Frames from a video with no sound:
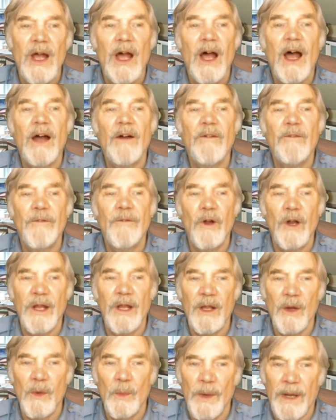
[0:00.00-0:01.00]
are fully
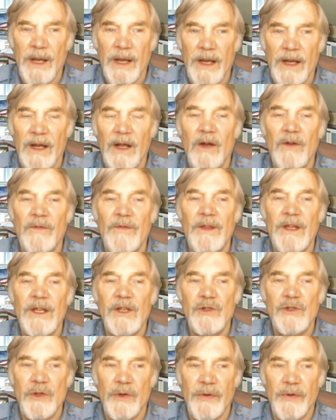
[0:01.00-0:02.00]
aware of their
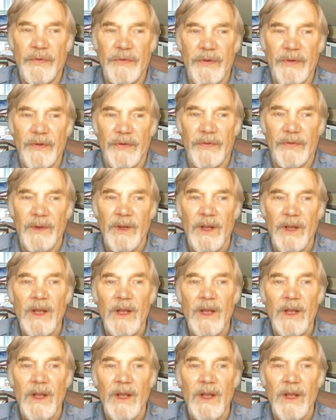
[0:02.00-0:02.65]
choices.